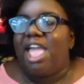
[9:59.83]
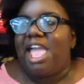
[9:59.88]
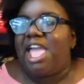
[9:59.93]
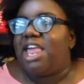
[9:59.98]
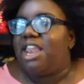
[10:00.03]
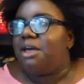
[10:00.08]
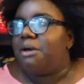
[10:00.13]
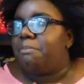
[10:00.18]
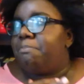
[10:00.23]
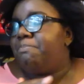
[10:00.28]

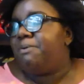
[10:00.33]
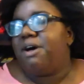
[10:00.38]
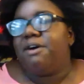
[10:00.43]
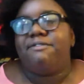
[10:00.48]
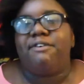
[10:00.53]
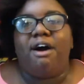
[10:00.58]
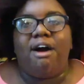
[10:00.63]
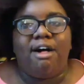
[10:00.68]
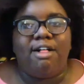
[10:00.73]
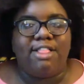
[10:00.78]
and
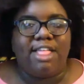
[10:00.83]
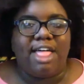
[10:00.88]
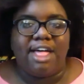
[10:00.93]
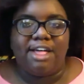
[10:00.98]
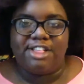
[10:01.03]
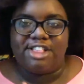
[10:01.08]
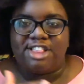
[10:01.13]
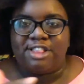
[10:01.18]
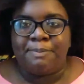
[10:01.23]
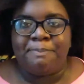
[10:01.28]
above all
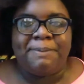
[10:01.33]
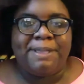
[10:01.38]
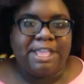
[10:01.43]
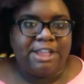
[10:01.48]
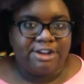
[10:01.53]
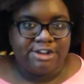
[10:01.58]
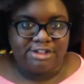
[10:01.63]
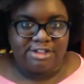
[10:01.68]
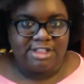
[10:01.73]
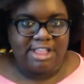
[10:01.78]
else,
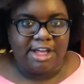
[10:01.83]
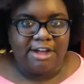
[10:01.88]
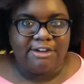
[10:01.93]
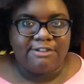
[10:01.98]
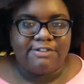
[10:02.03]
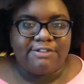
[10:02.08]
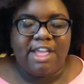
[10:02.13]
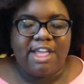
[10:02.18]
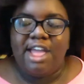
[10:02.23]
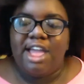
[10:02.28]
be
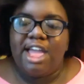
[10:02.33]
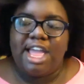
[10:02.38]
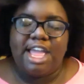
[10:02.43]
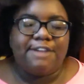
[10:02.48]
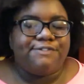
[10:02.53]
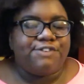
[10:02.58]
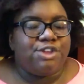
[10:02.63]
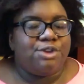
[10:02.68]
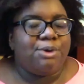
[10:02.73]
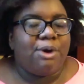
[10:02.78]
yourself.
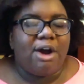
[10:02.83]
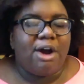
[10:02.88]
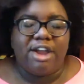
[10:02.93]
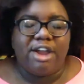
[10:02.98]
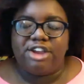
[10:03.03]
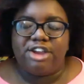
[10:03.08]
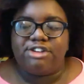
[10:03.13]
If you are